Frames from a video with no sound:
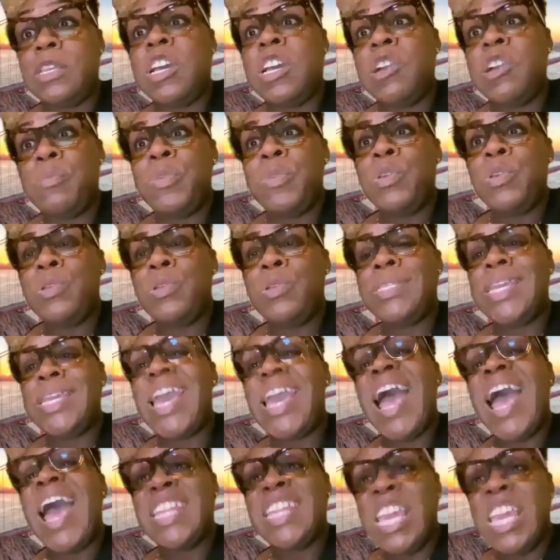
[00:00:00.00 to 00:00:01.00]

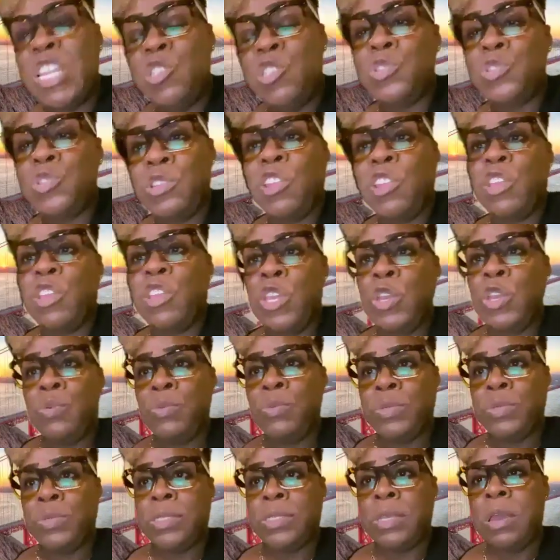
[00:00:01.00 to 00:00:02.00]
community and into the
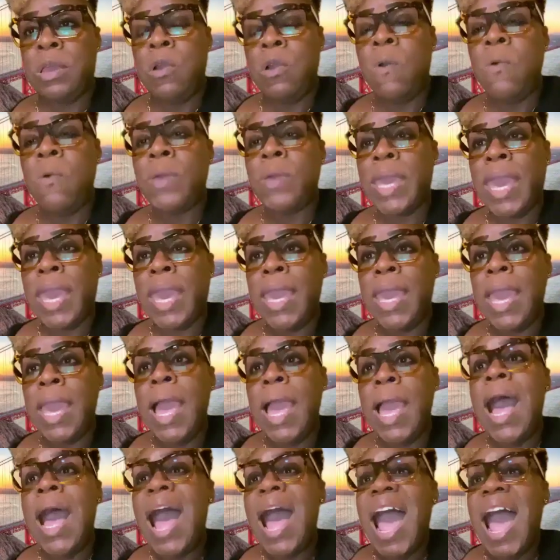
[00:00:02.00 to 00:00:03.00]
youths. Okay,
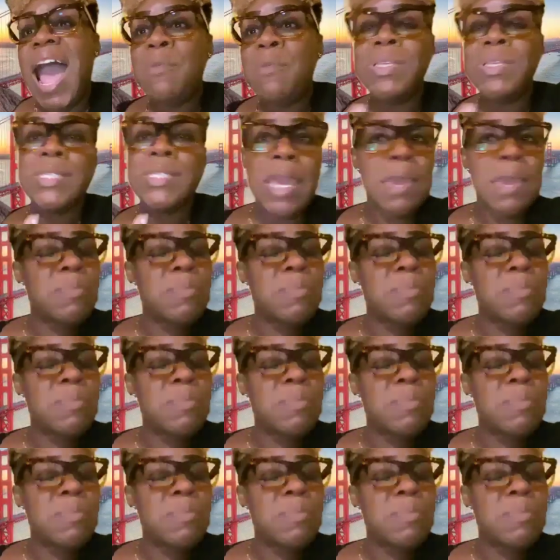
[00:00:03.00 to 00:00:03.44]
I was